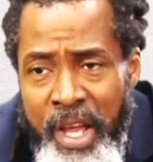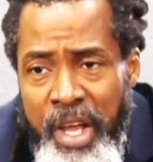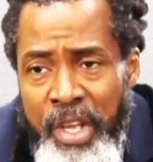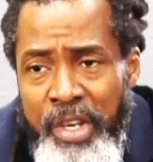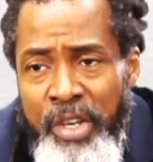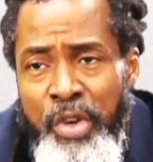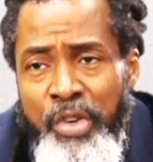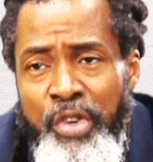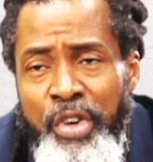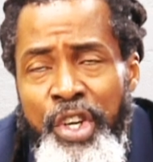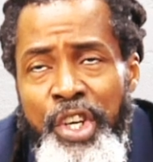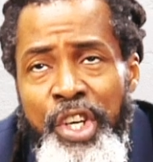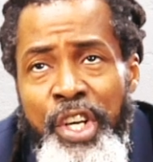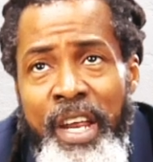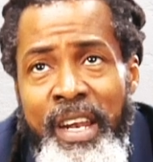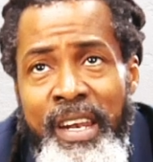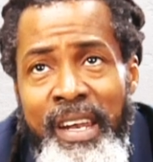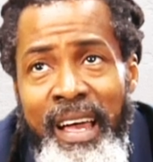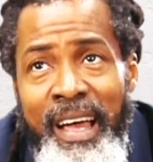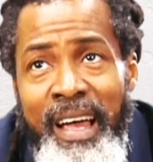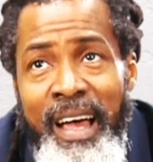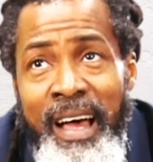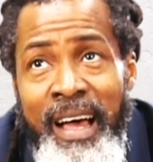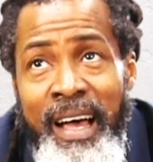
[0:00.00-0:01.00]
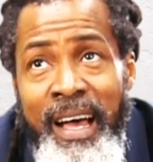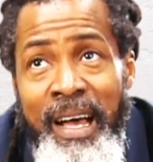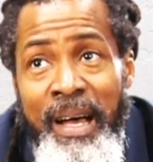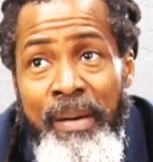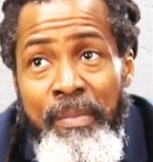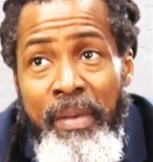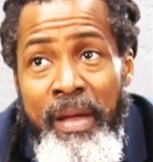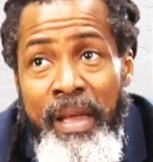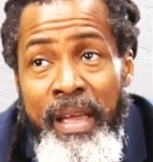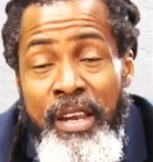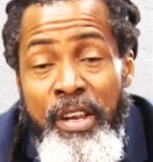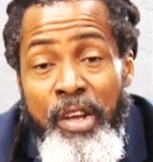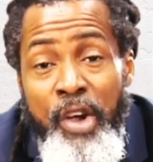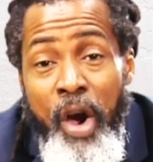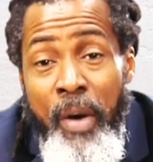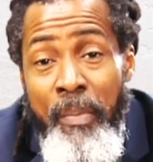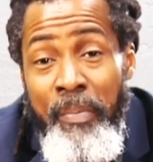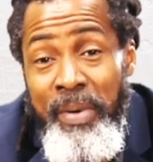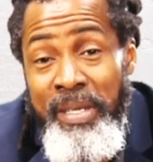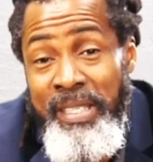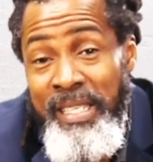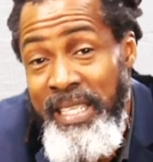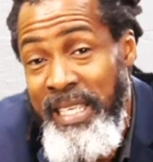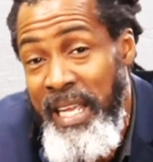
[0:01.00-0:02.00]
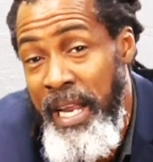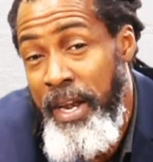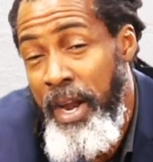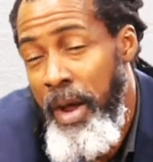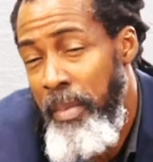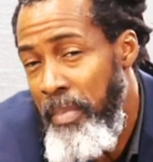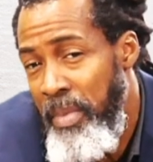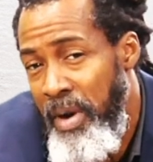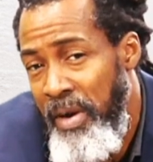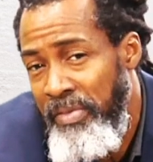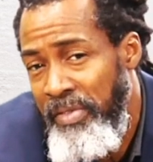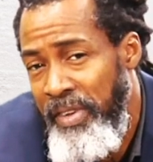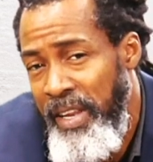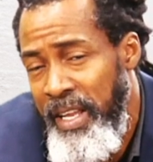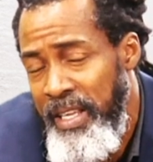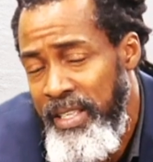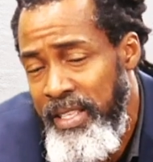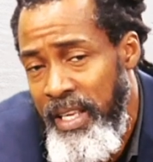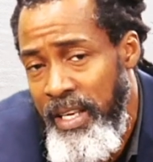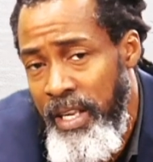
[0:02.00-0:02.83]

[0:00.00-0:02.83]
nutrition encompasses a number of things.